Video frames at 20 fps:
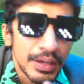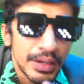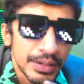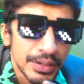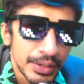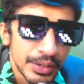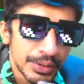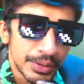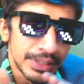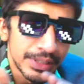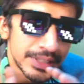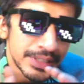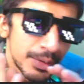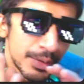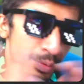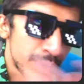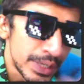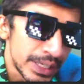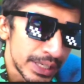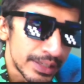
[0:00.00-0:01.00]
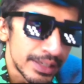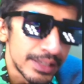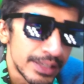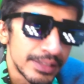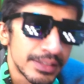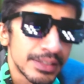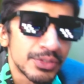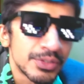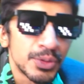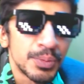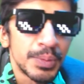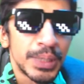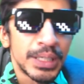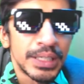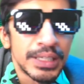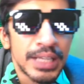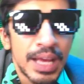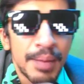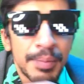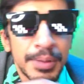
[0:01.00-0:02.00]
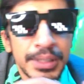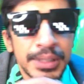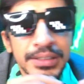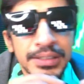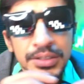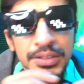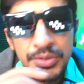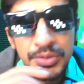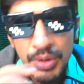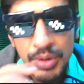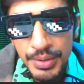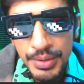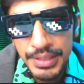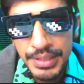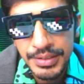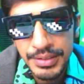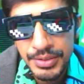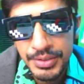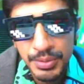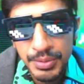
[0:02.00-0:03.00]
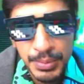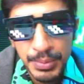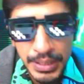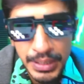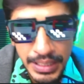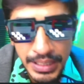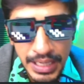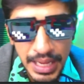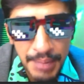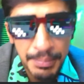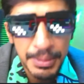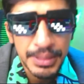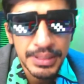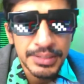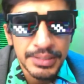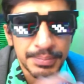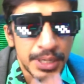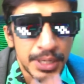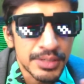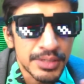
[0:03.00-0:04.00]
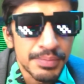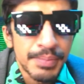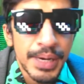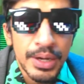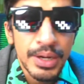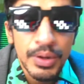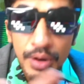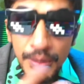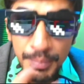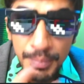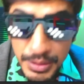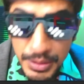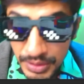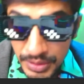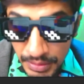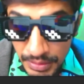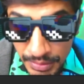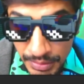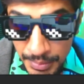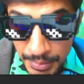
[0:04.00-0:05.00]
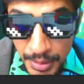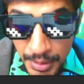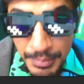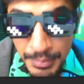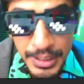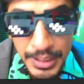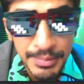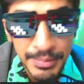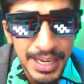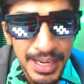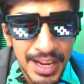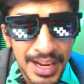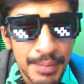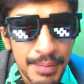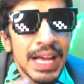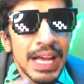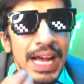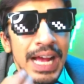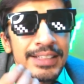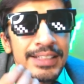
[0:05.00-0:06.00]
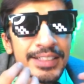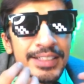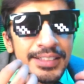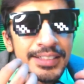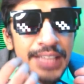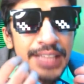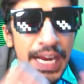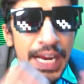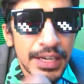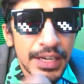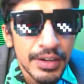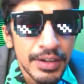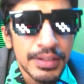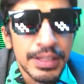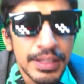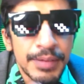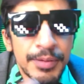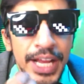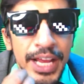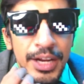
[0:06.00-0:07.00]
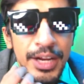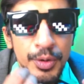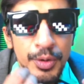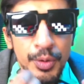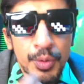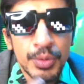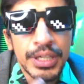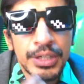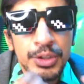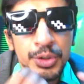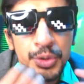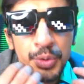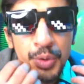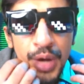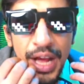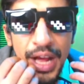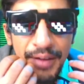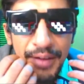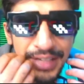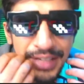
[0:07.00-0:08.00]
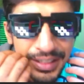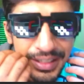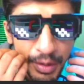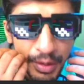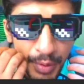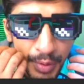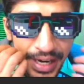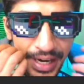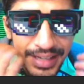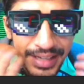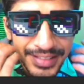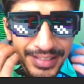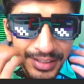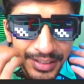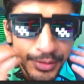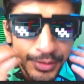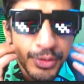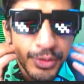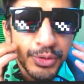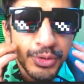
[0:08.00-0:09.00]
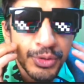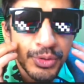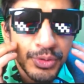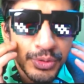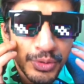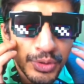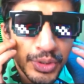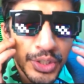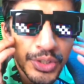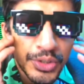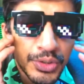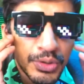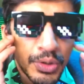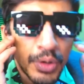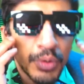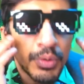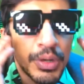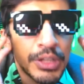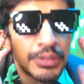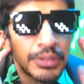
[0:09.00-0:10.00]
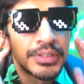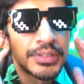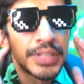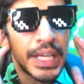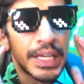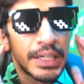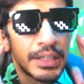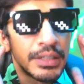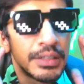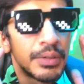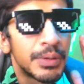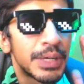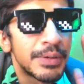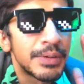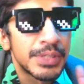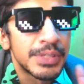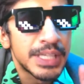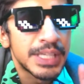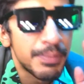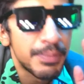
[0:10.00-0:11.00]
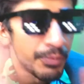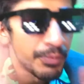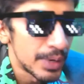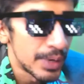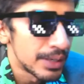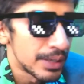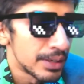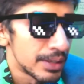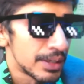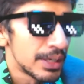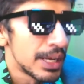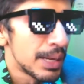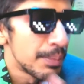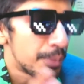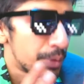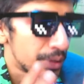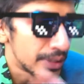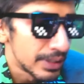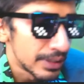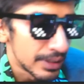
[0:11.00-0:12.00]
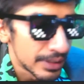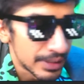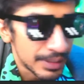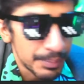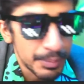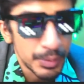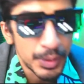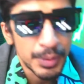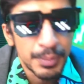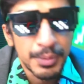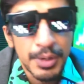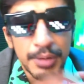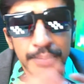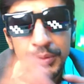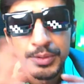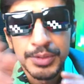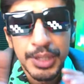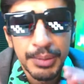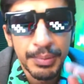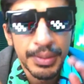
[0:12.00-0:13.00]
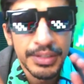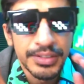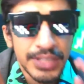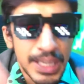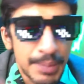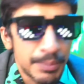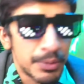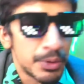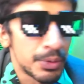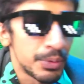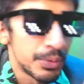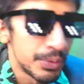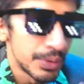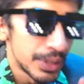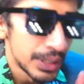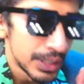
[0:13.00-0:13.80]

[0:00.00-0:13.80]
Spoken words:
you know, these are weak reasons to build an app and these are strong reasons to build an app and these parts might not be solvable properly by app. As a designer, when I know that you have that awareness and you're just not going through the cycle, okay, step one, put a problem statement, step two,